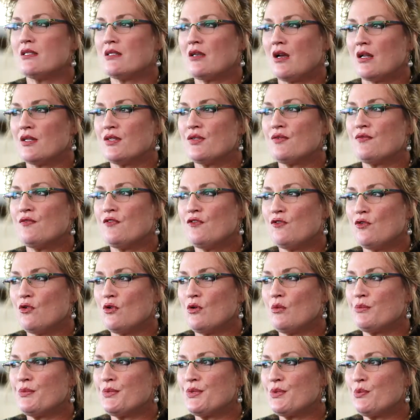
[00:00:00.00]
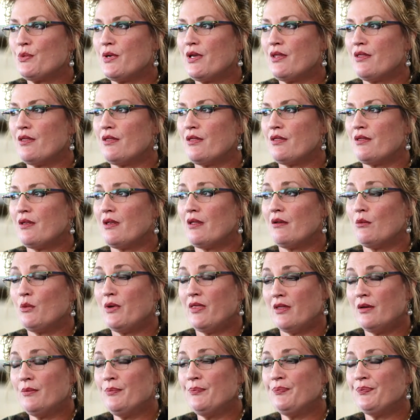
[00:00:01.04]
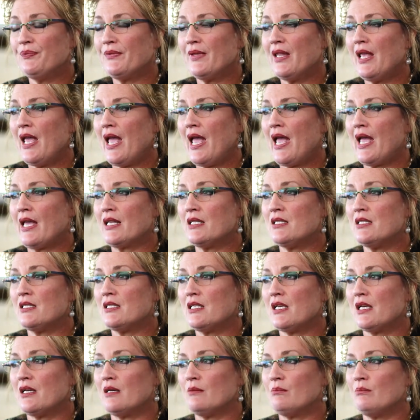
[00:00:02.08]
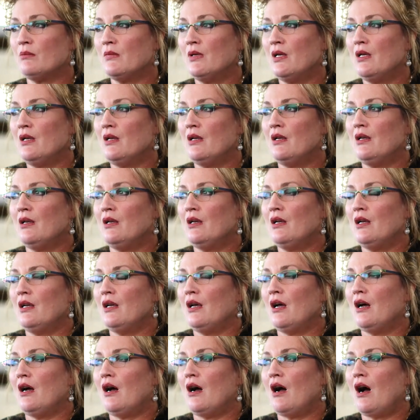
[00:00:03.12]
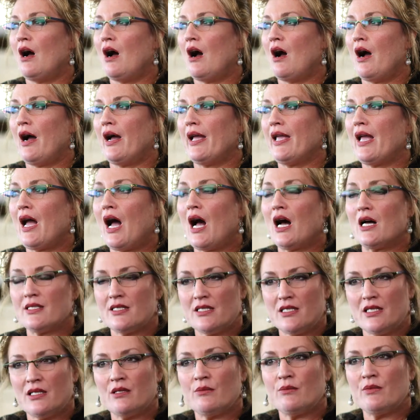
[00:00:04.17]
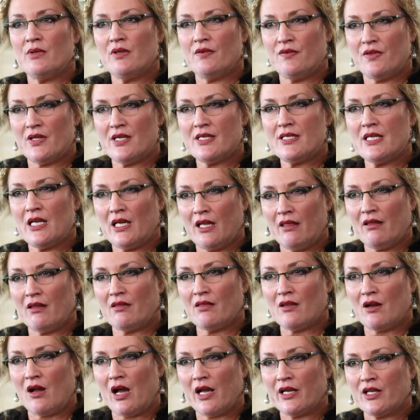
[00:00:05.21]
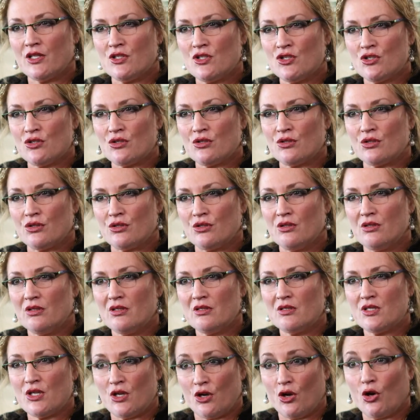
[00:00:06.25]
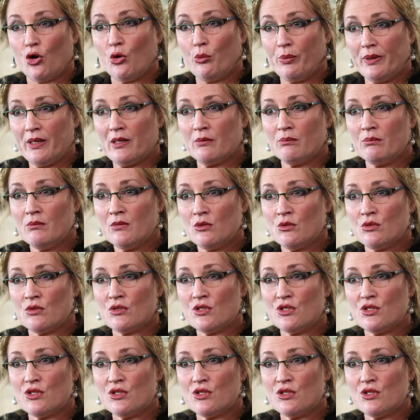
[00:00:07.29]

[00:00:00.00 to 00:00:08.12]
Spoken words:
sign some forms with them, and I asked him if there's anything that I can do to help him or